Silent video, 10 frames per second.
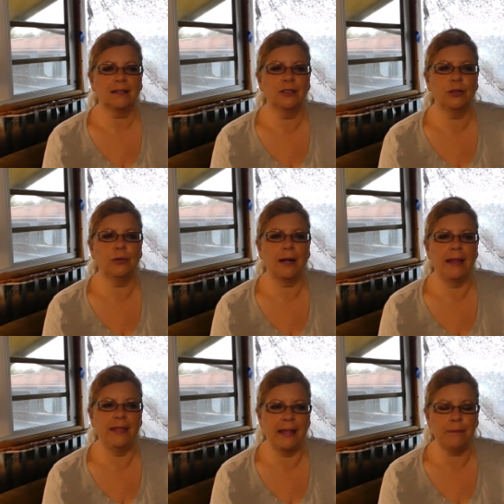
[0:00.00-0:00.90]
Do
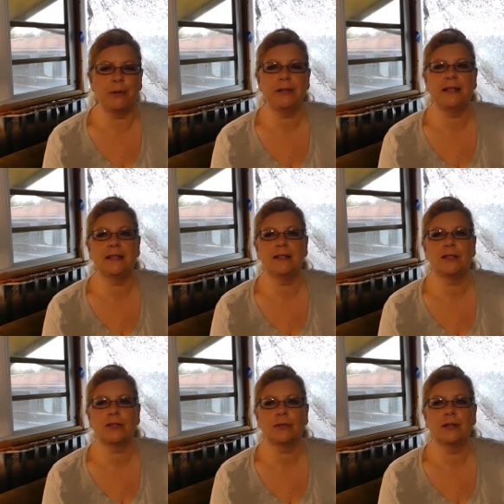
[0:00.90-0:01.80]
I then put this in
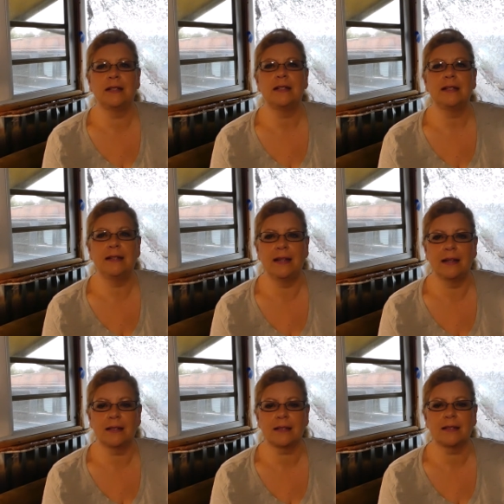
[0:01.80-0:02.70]
storage?
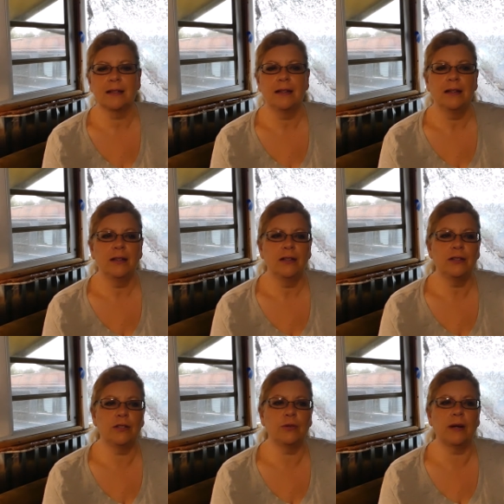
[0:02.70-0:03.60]
Yes.
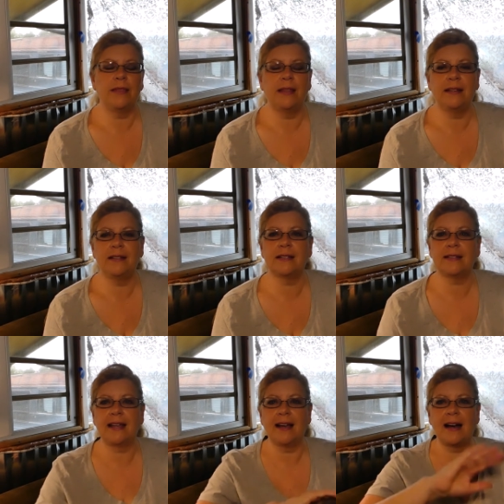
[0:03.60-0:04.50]
Do I then just
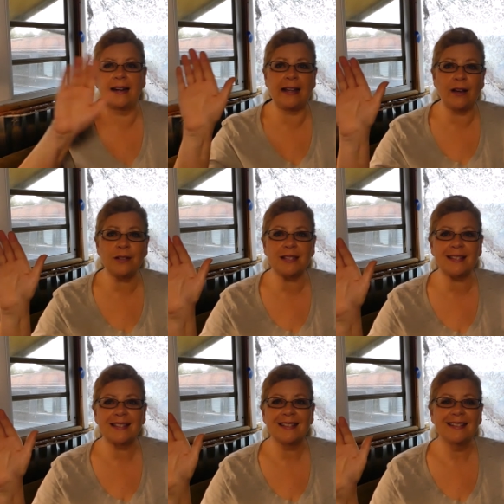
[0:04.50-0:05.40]
say adios